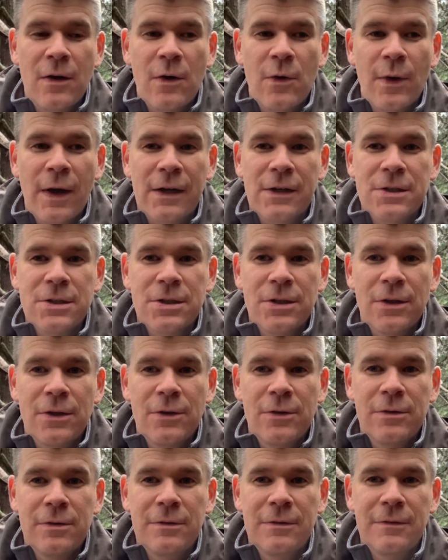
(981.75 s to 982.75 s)
quick
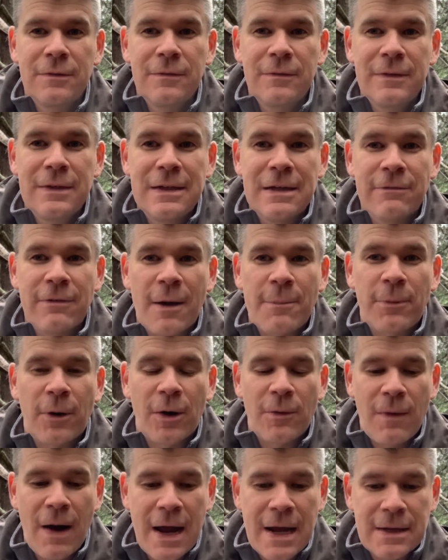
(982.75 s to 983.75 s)
to give up
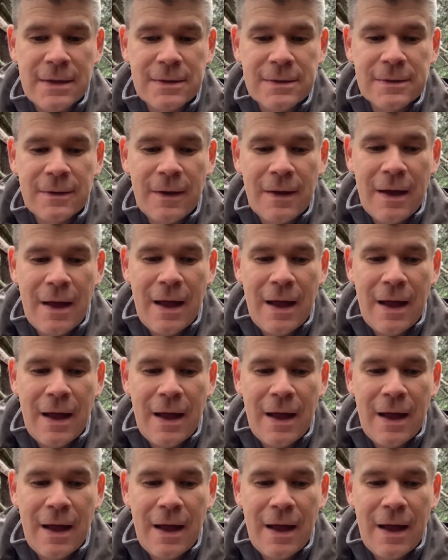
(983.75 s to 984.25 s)
our rights.